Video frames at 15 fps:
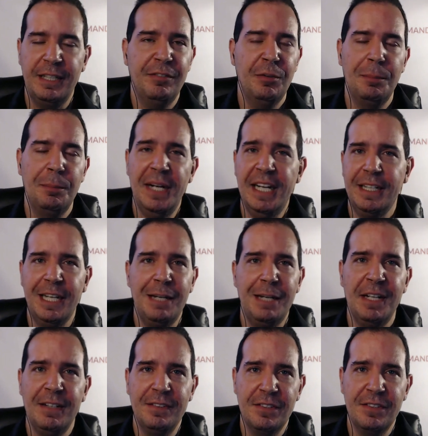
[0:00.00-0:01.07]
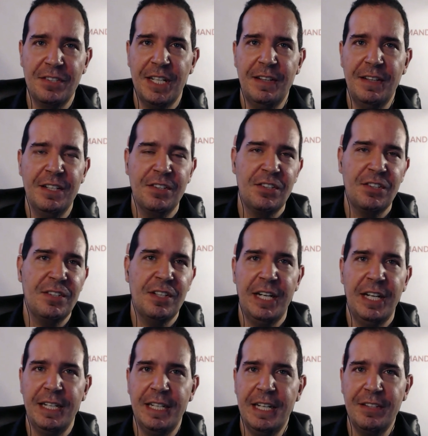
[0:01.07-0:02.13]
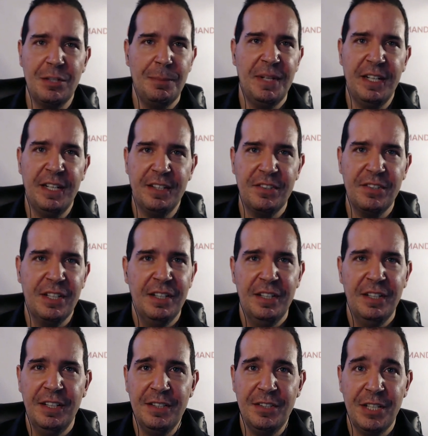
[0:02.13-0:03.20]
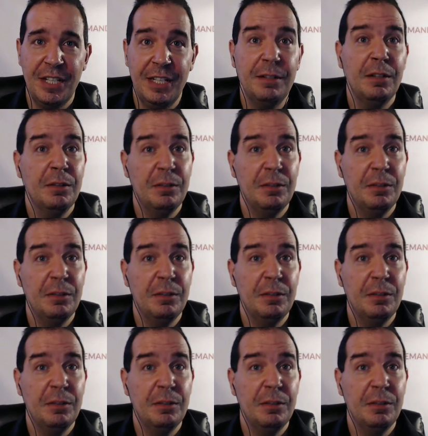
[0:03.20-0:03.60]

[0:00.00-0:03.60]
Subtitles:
even Matt came out and said this at SMX. He said,